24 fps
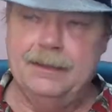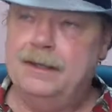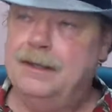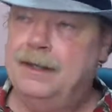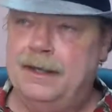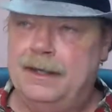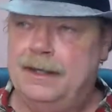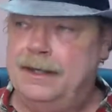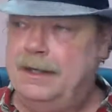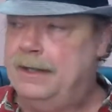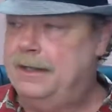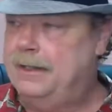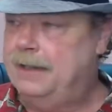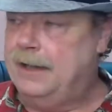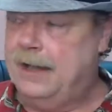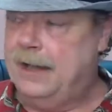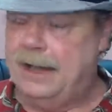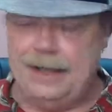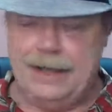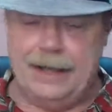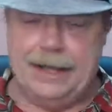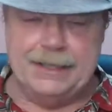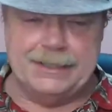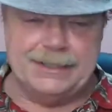And
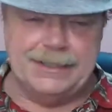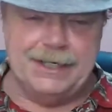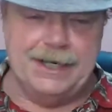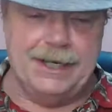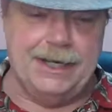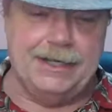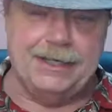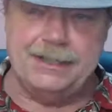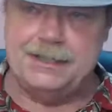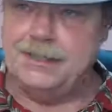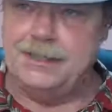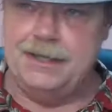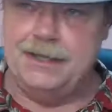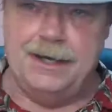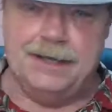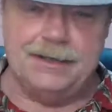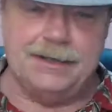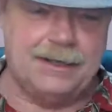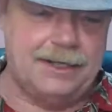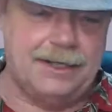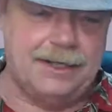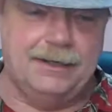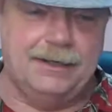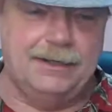I changed
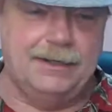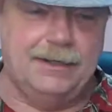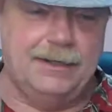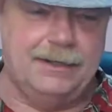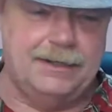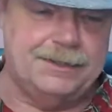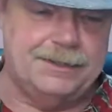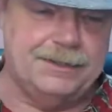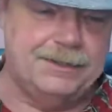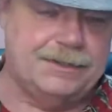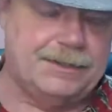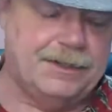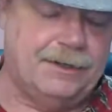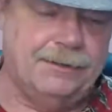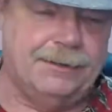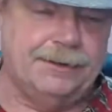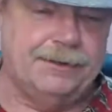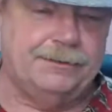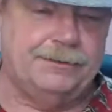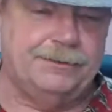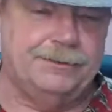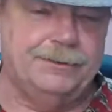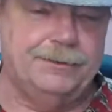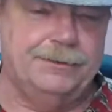nothing other than
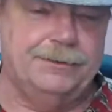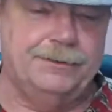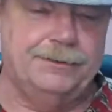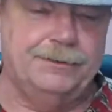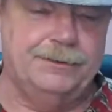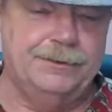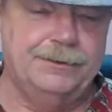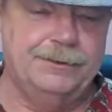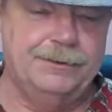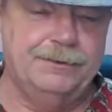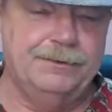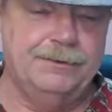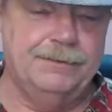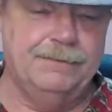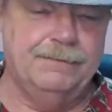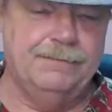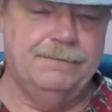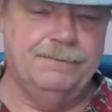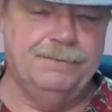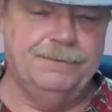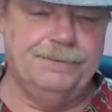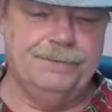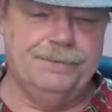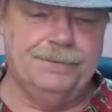just going through
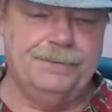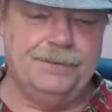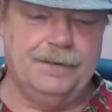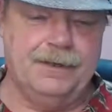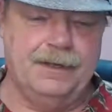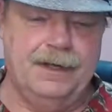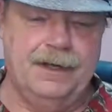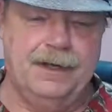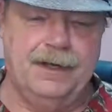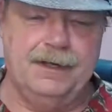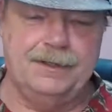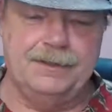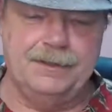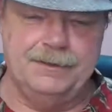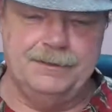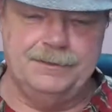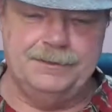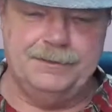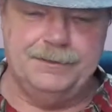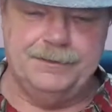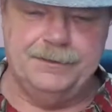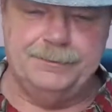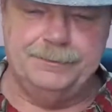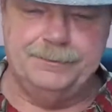
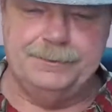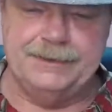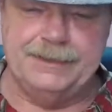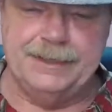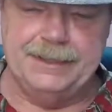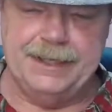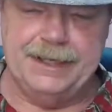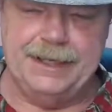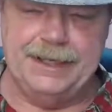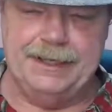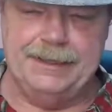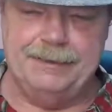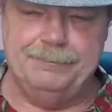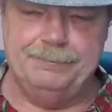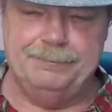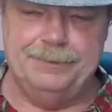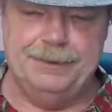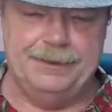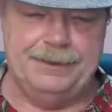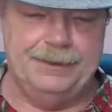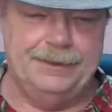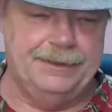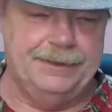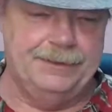YouTube today,
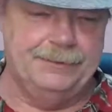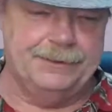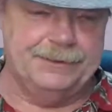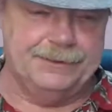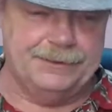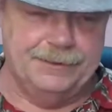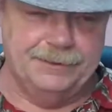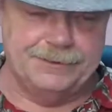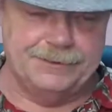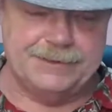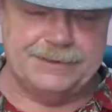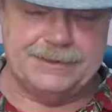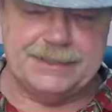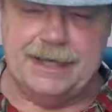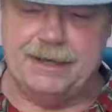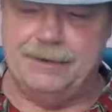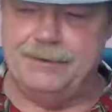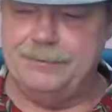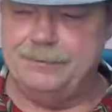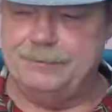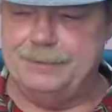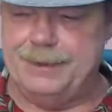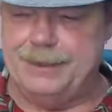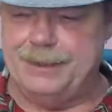but there was no
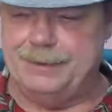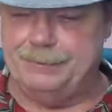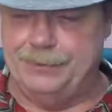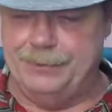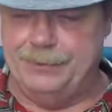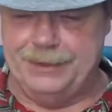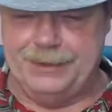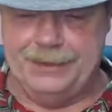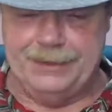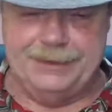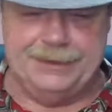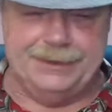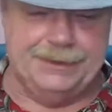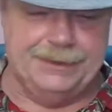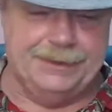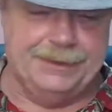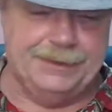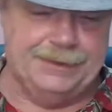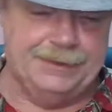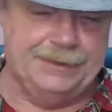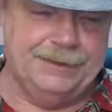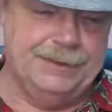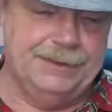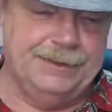sound being put
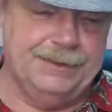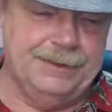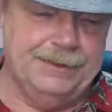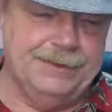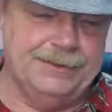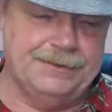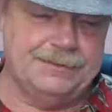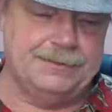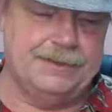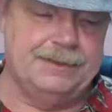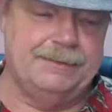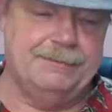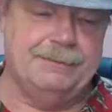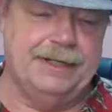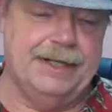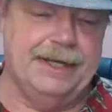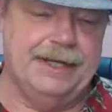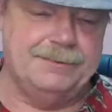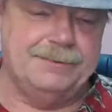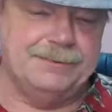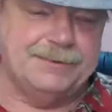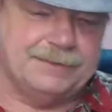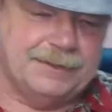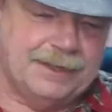into
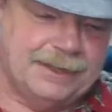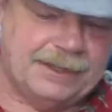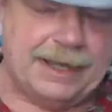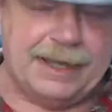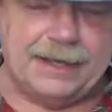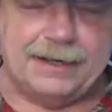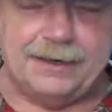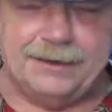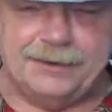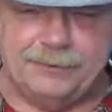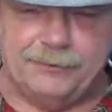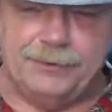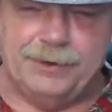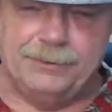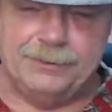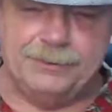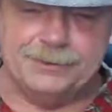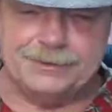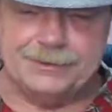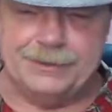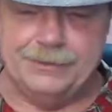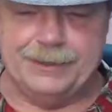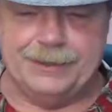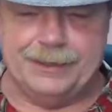Streamlabs. So I don't know what
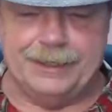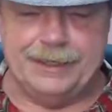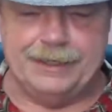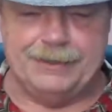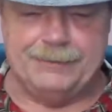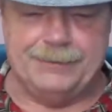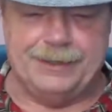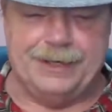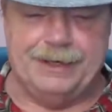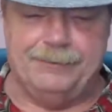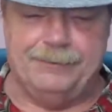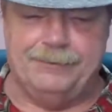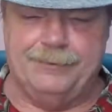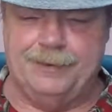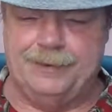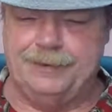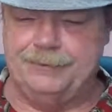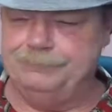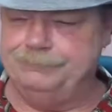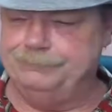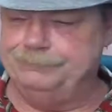was going on with that one.